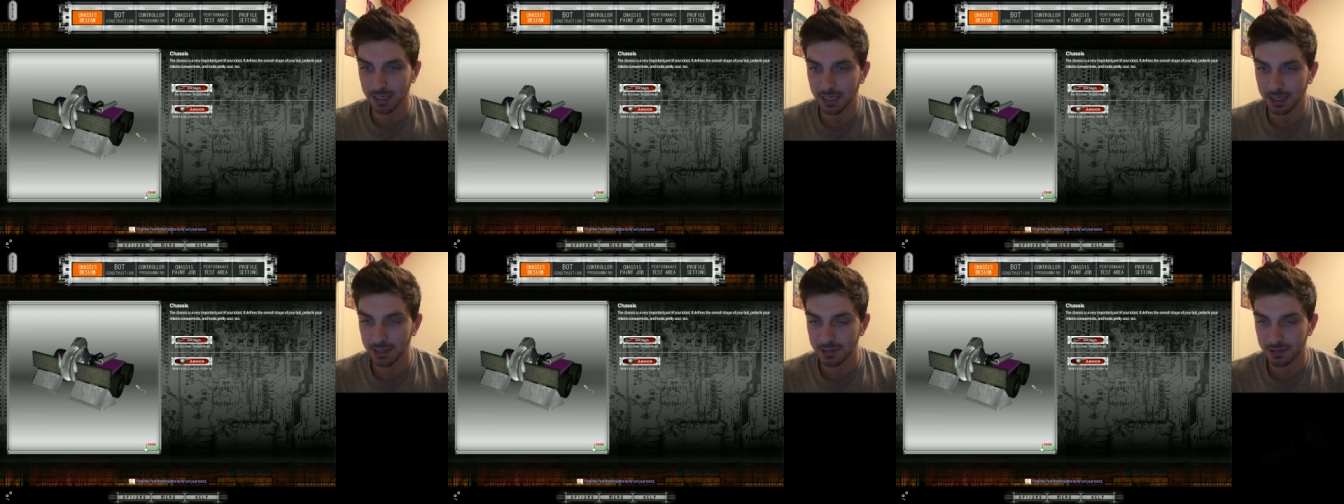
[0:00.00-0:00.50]

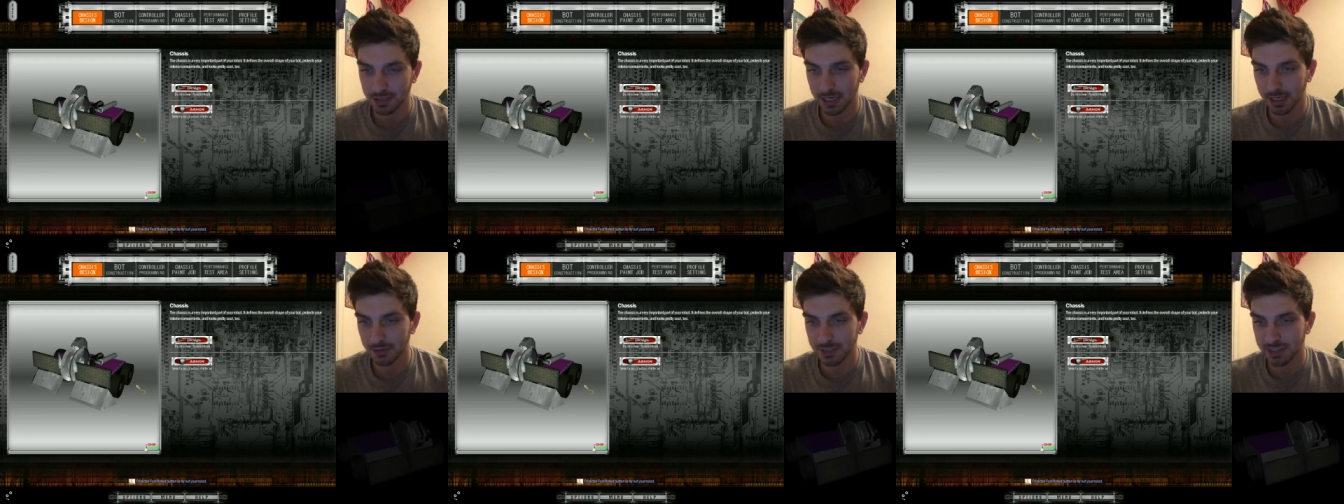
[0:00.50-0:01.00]
and
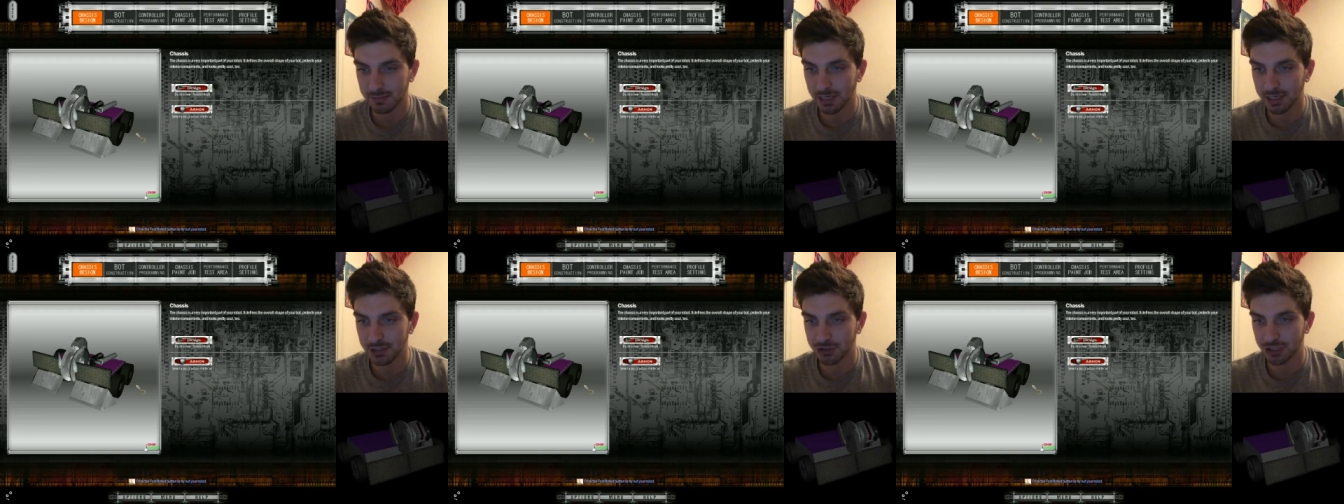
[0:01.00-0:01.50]
not only is he
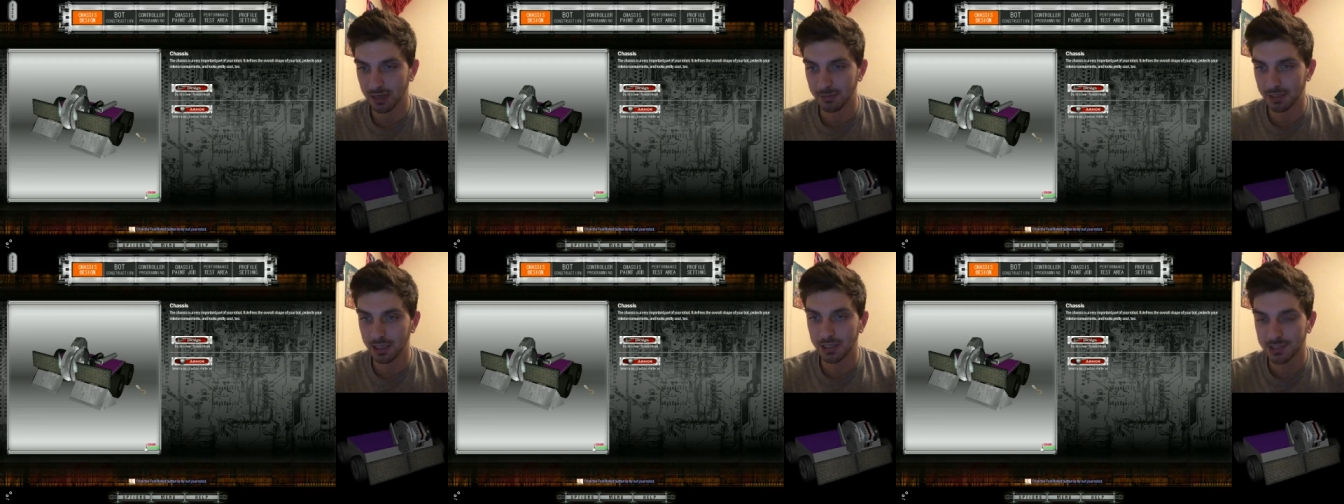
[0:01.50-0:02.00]
minus
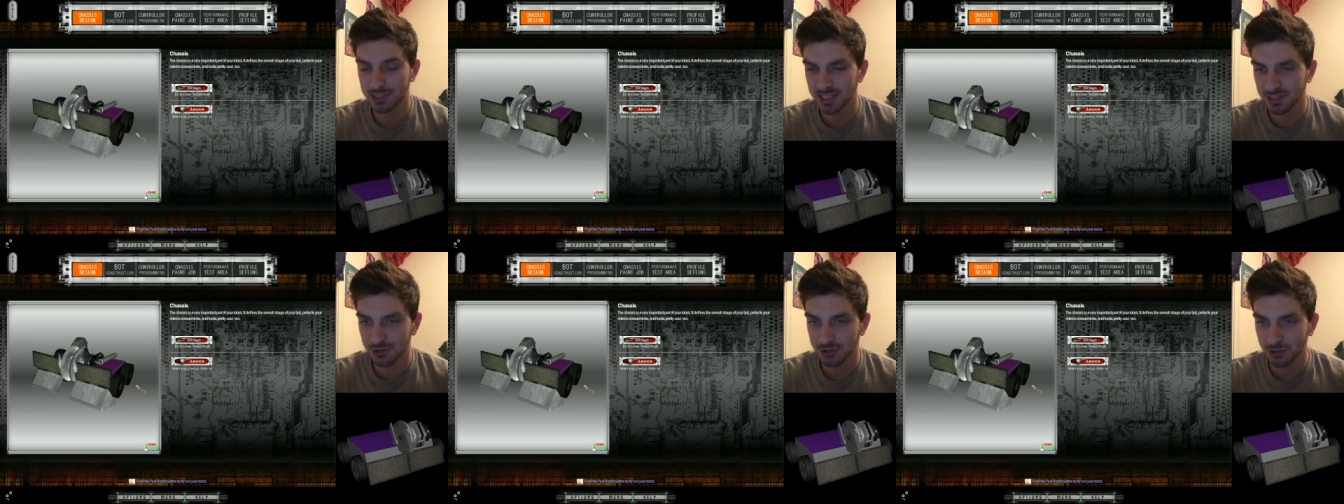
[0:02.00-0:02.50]
Shaman, it is
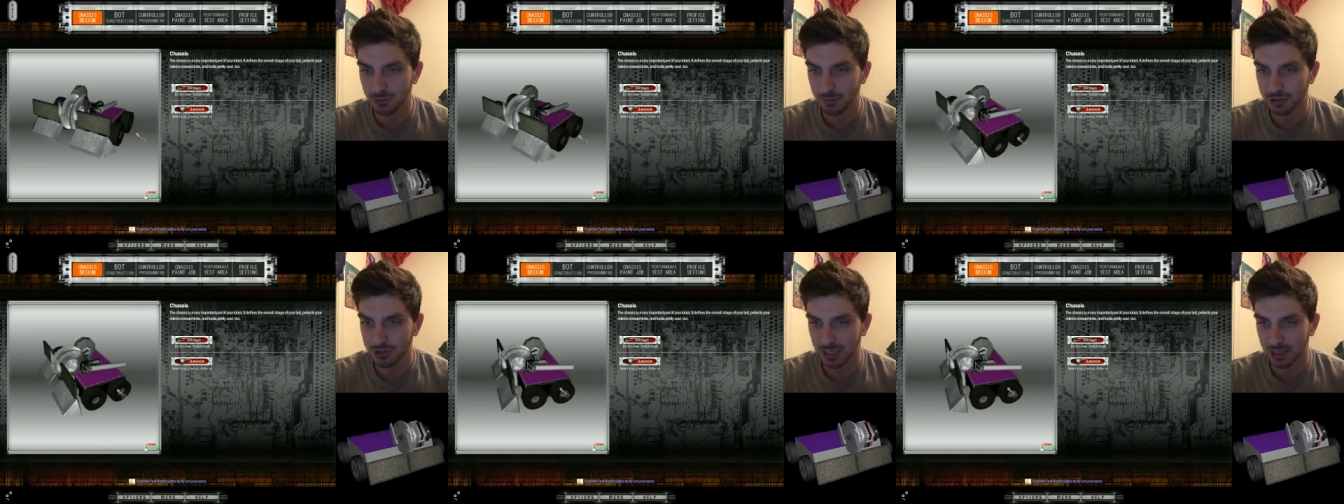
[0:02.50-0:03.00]
Season 2
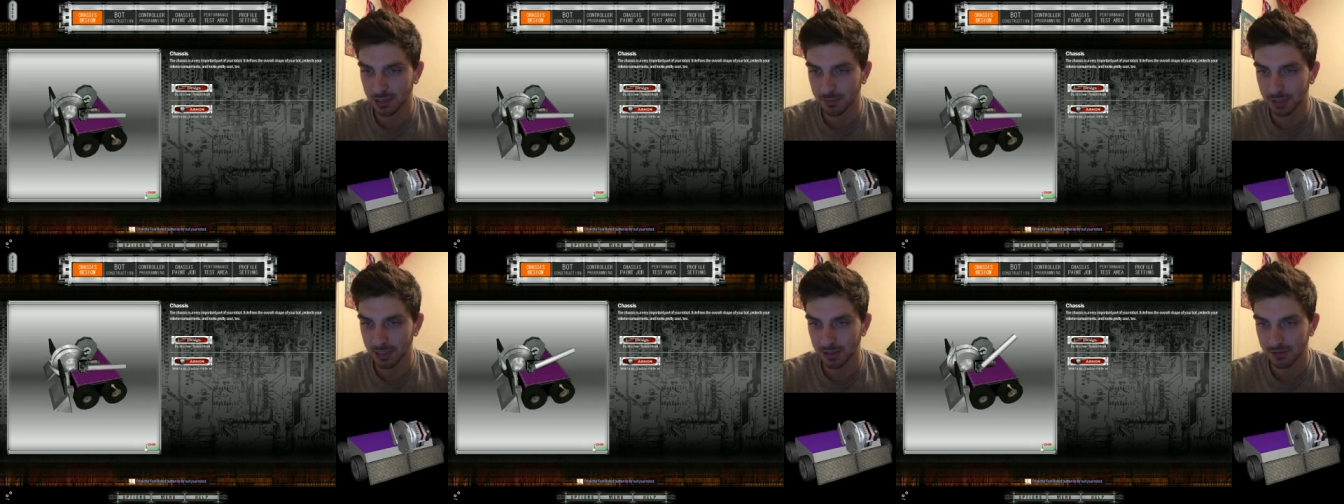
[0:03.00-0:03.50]
Witch Doctor
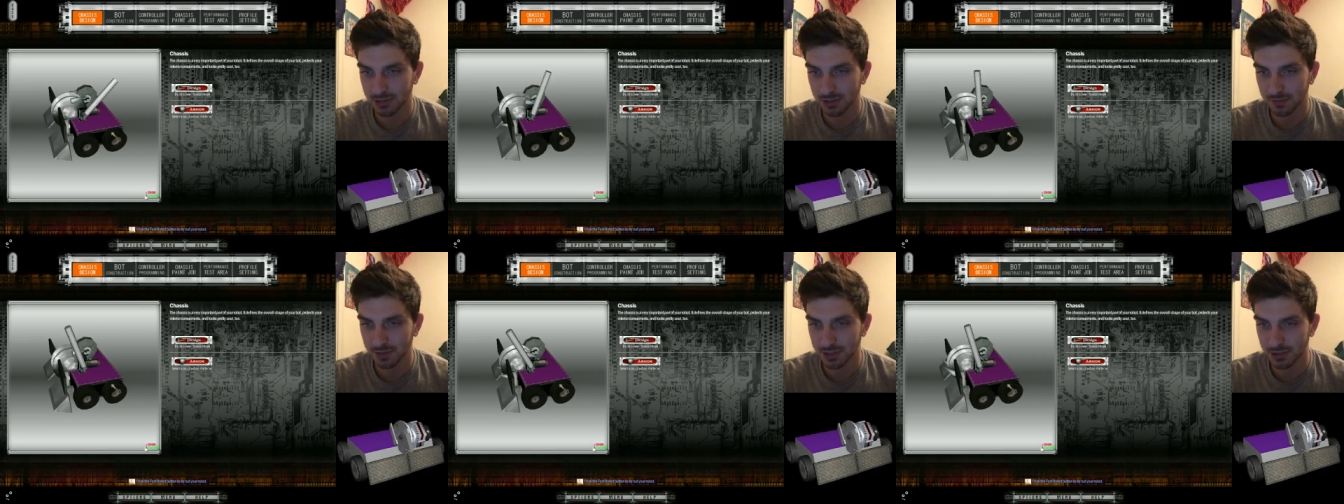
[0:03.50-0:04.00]
because
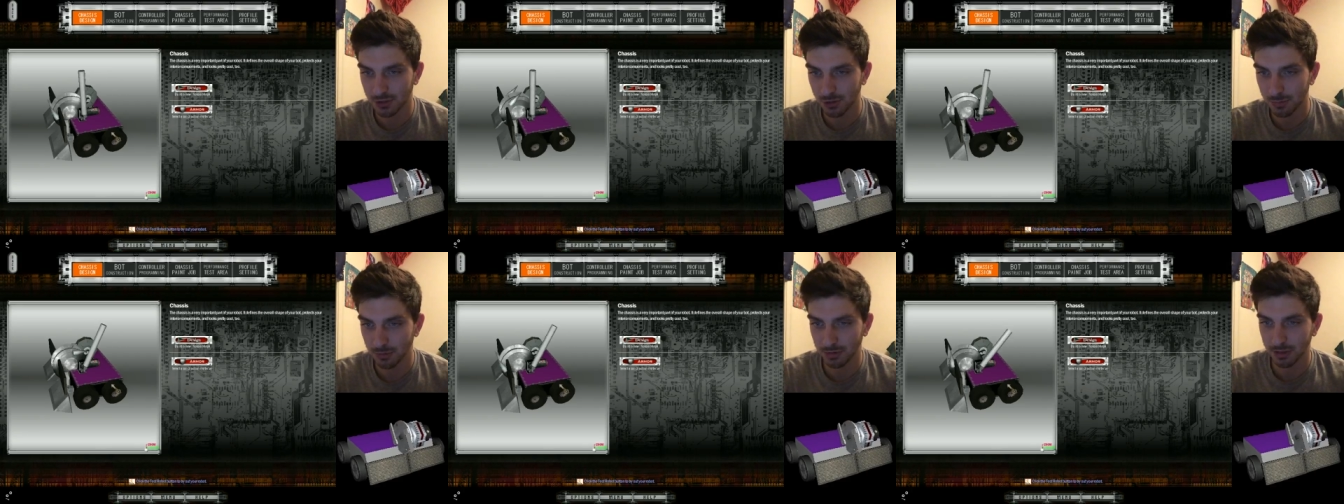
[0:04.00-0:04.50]
of this
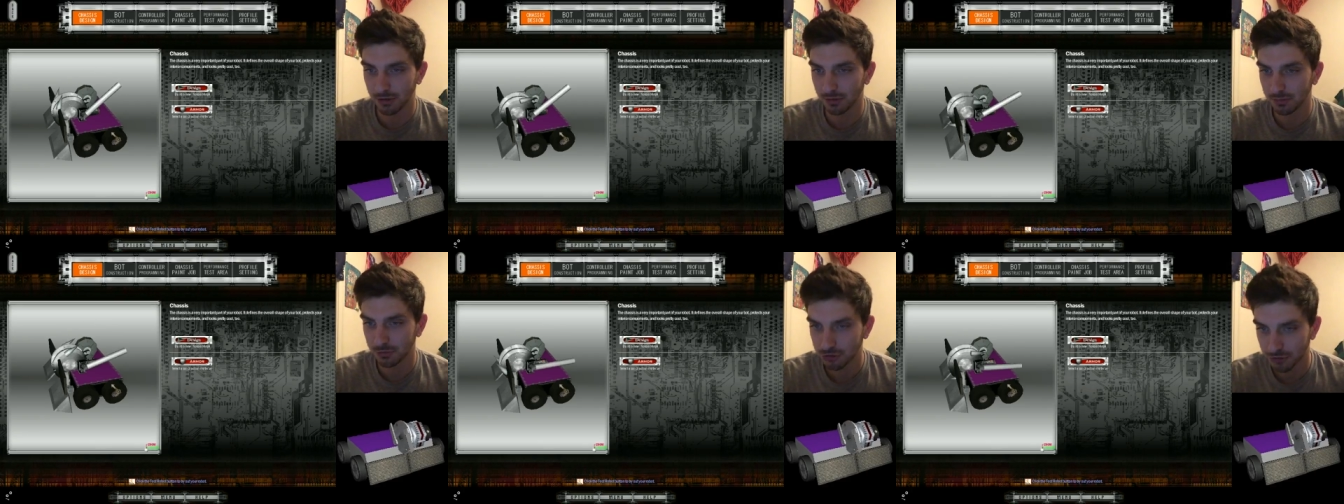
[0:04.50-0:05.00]
adorable
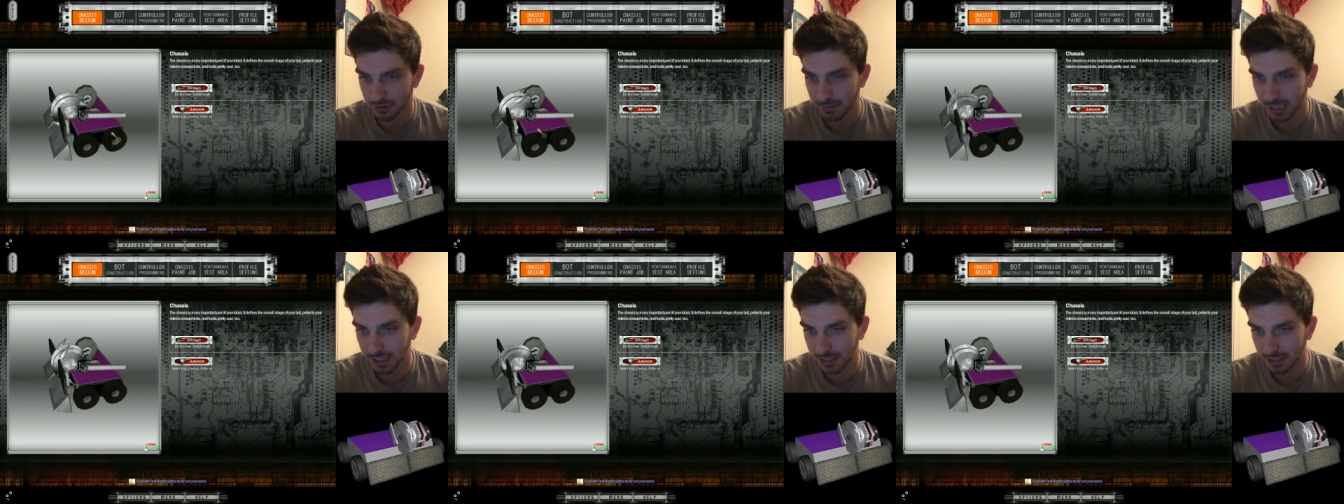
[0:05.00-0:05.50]
little
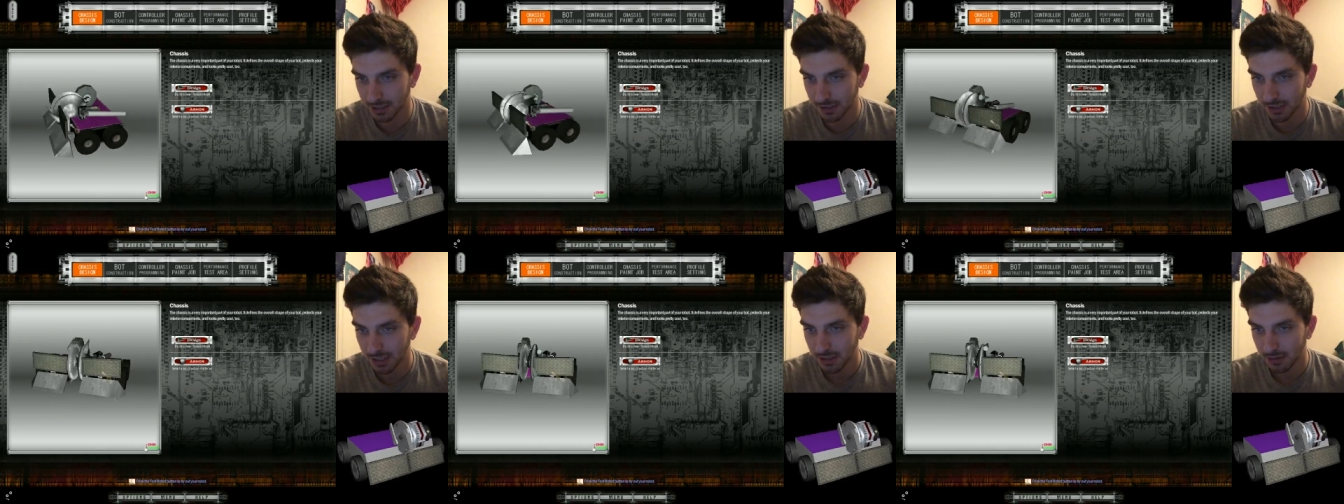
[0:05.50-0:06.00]
Mac
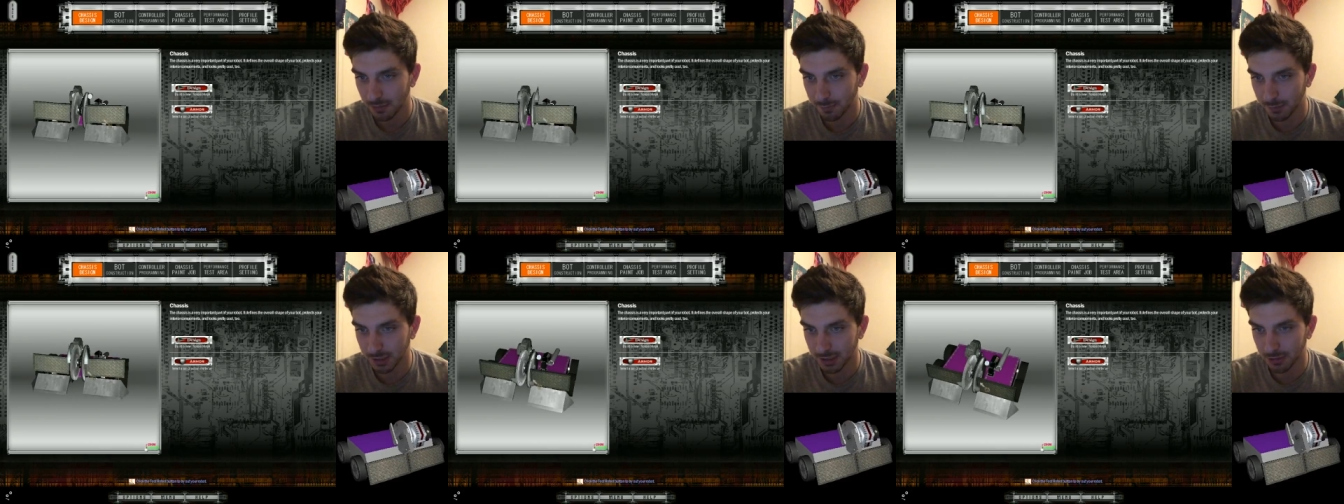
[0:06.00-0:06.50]
here.
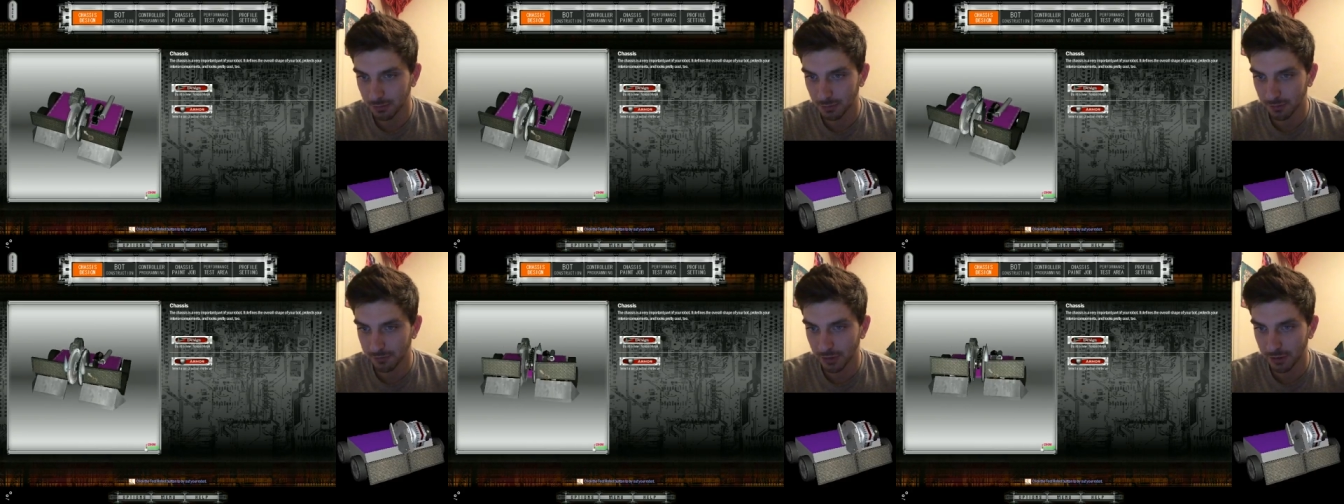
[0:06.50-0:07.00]
Hopefully it'll
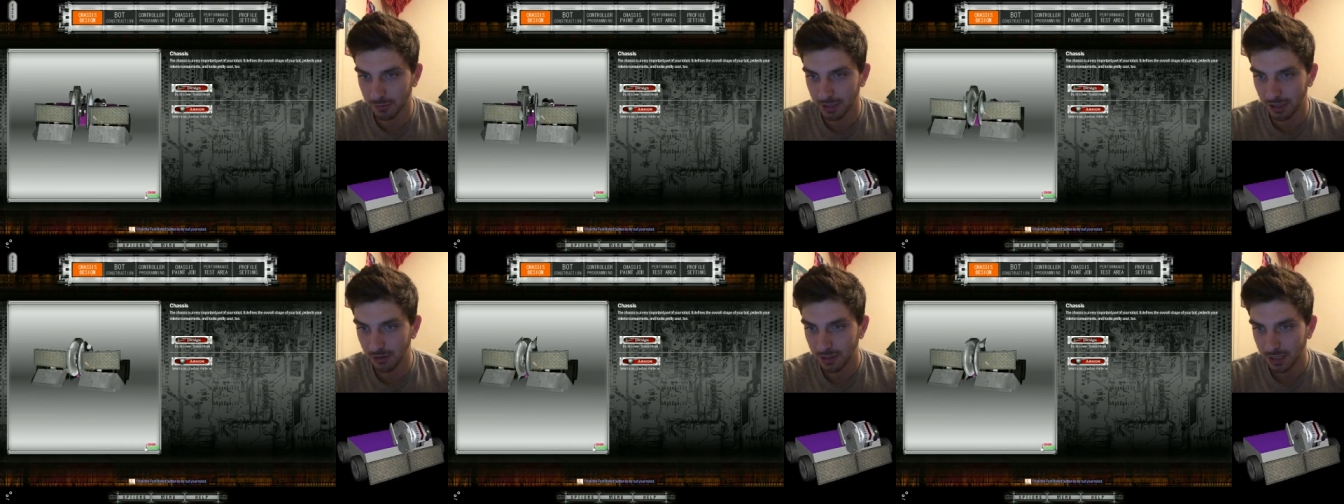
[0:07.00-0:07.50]
work very
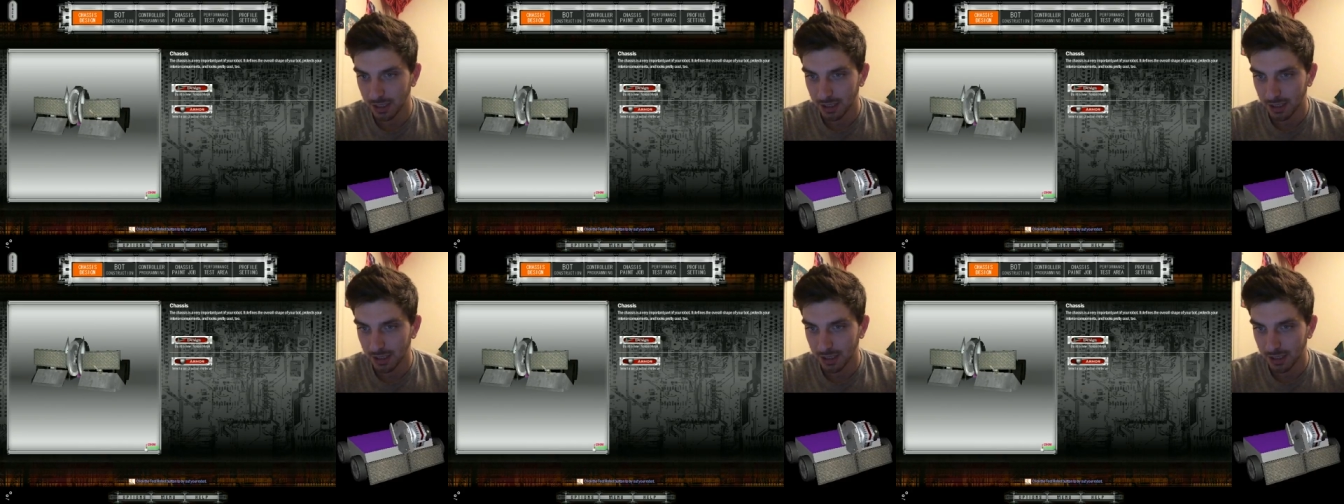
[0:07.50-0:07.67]
well.